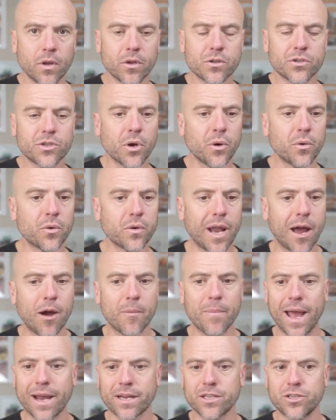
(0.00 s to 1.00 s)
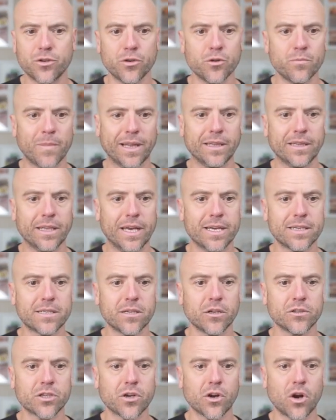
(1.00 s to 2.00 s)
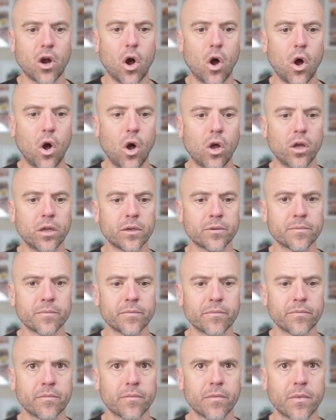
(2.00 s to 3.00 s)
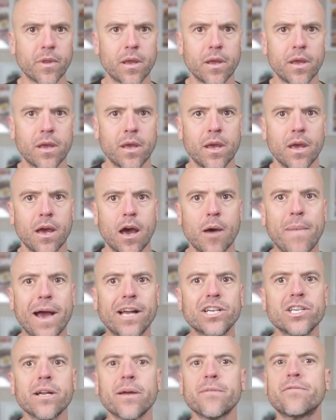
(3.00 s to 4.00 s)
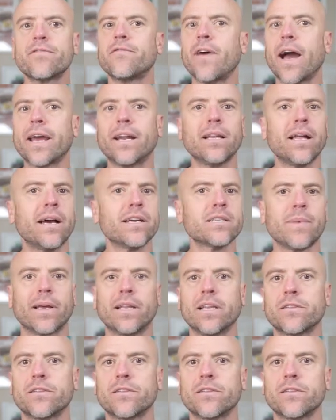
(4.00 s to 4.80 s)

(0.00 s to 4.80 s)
So now back to my list, I'll just go to all. Imagine I've finalized my